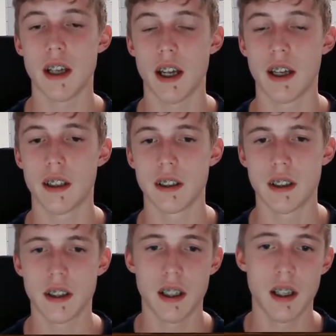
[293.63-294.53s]
and
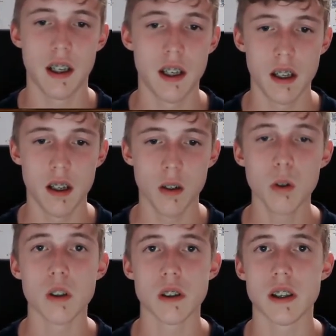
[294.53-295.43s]
could
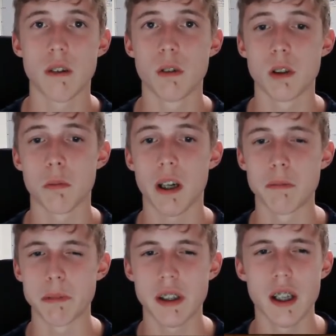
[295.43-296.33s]
also save you some
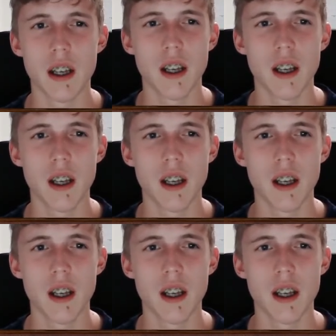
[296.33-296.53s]
games.